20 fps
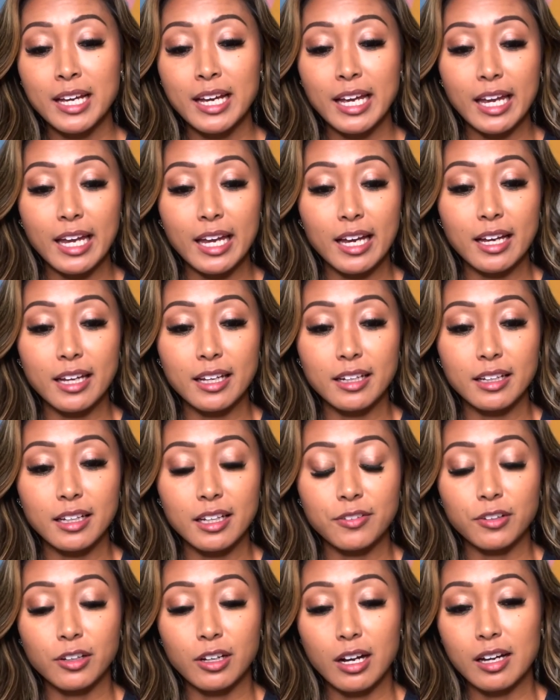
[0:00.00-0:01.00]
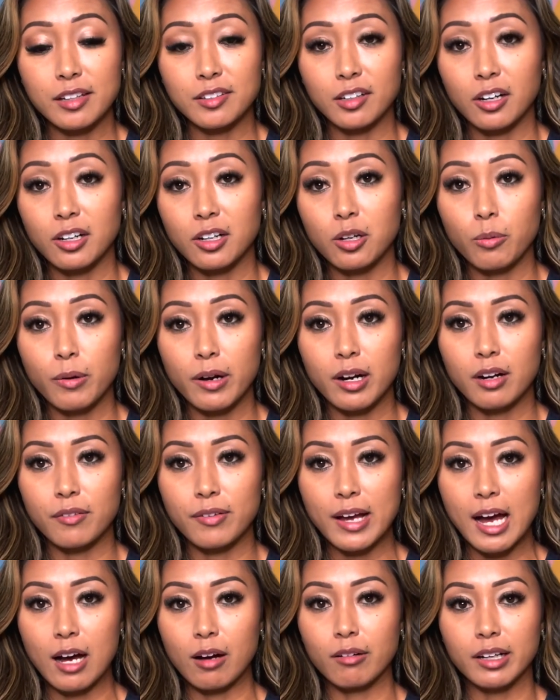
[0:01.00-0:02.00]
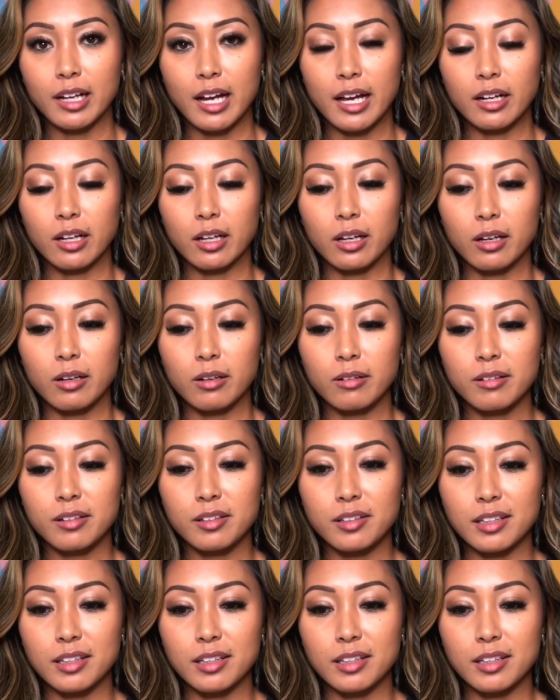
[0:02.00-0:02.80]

And if you guys aren't aware of how it kind of goes,